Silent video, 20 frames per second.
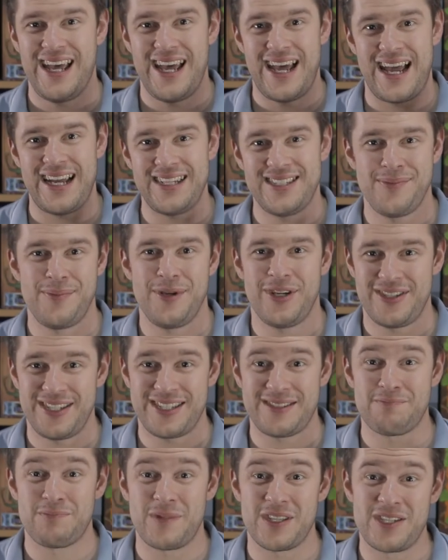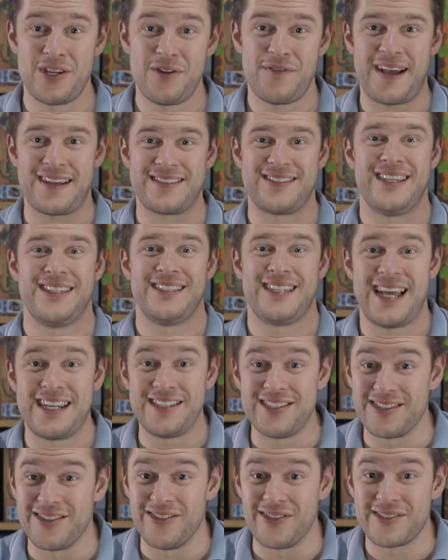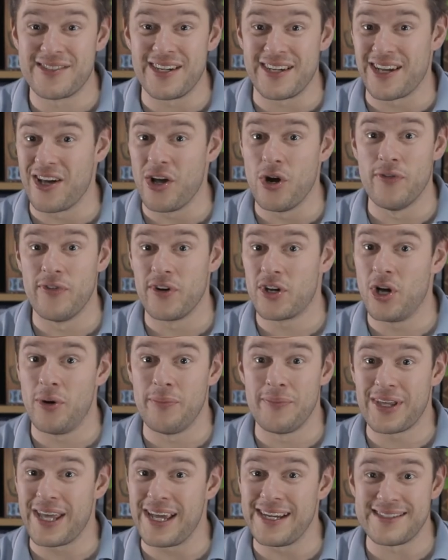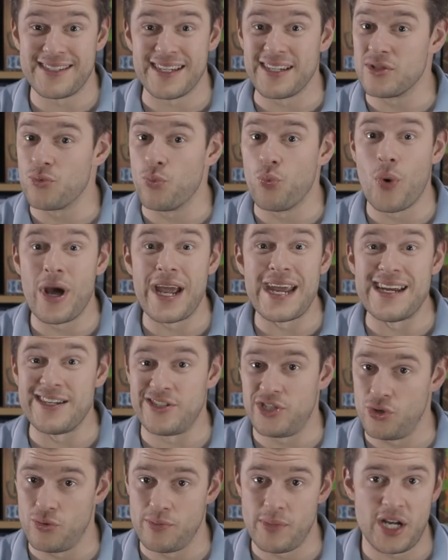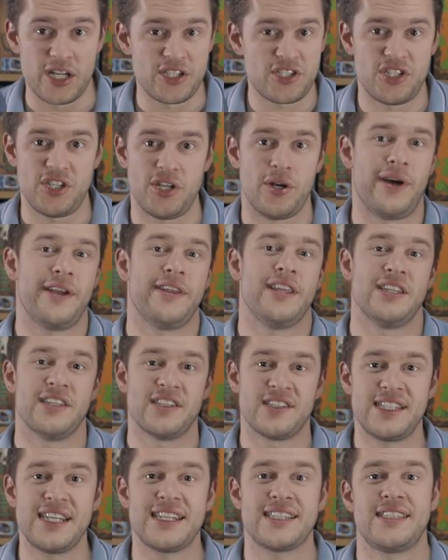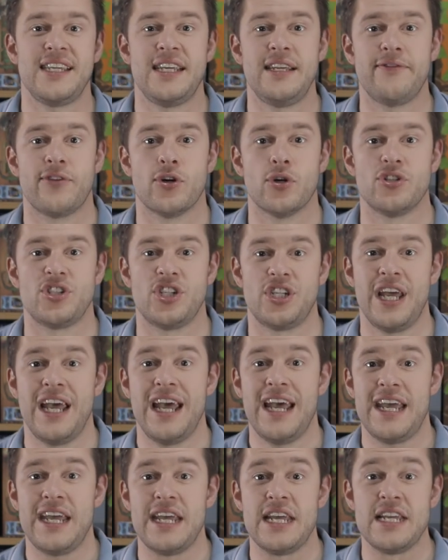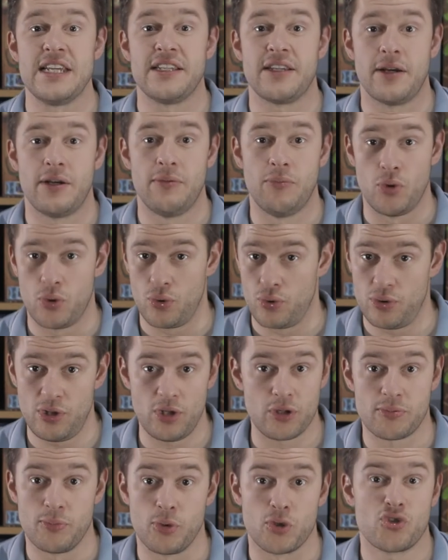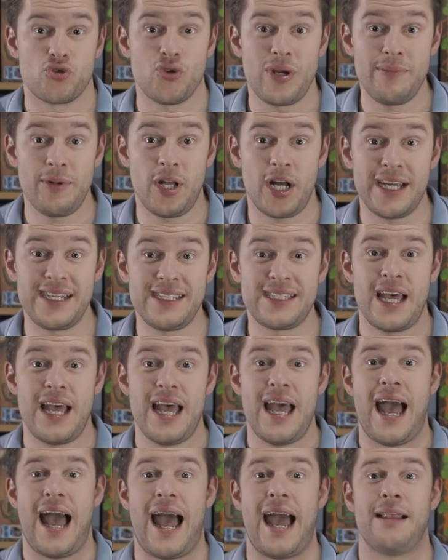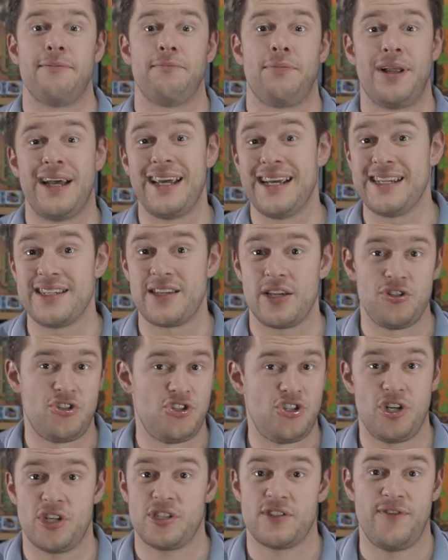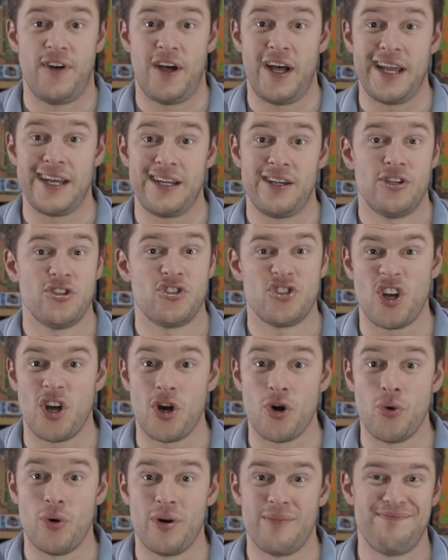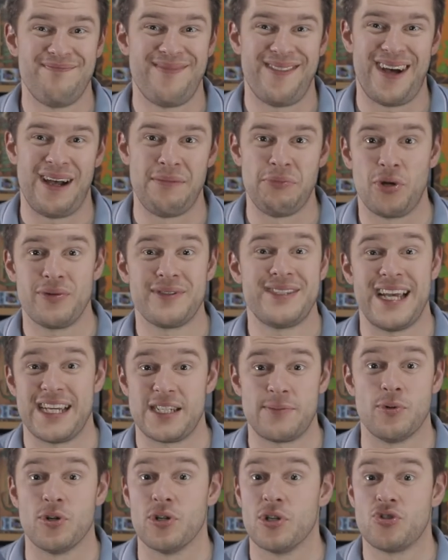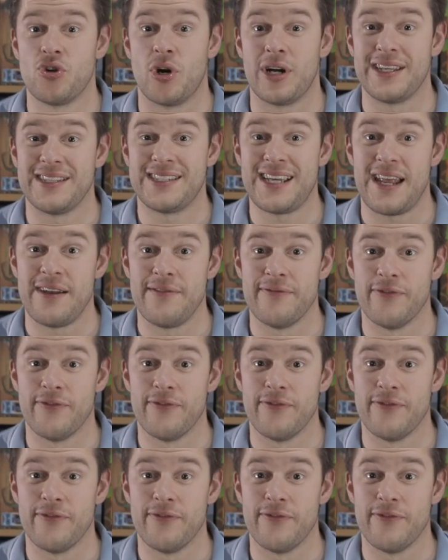And to be honest, the 2010 just looks like it overcomplicates things way too much. You know, I think the 16 version is more looks more streamlined and plays just fine, so I'm not desperate to try the 10